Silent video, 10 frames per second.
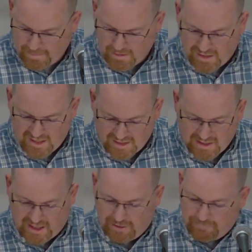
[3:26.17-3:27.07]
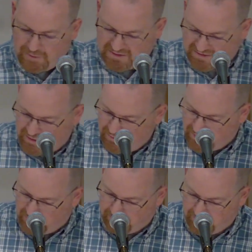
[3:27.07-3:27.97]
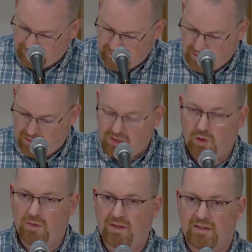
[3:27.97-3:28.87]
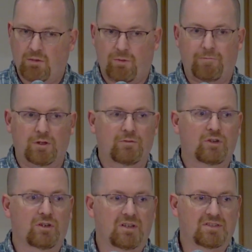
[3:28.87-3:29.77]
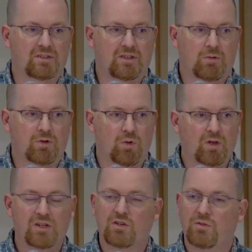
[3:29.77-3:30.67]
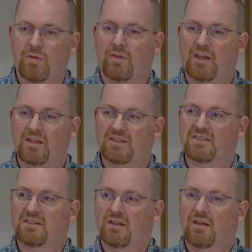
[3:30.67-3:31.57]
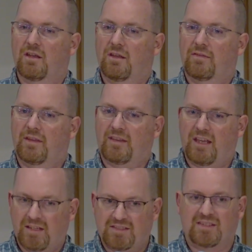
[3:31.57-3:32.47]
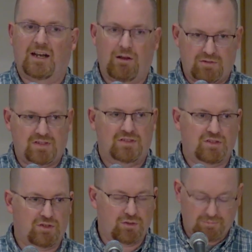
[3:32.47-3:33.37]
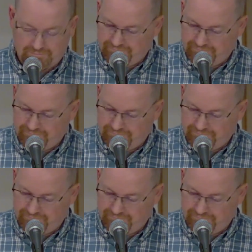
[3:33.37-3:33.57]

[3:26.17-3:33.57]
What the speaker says: And he had confidence in them, knowing that they were full of goodness, that they were going to do the things that they had set out to do.